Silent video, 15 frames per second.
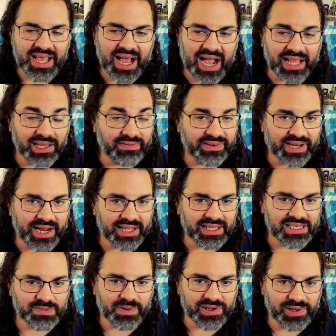I love
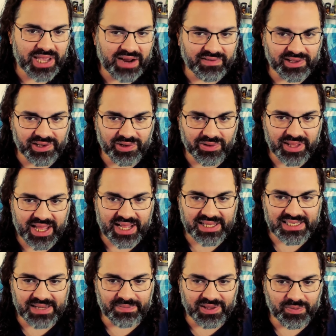Annihilus, but you can't really do that.
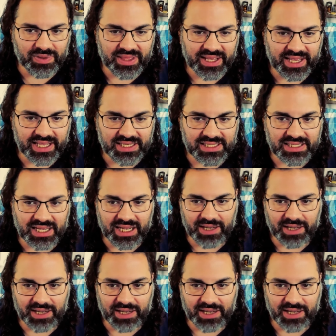Same thing with, I guess,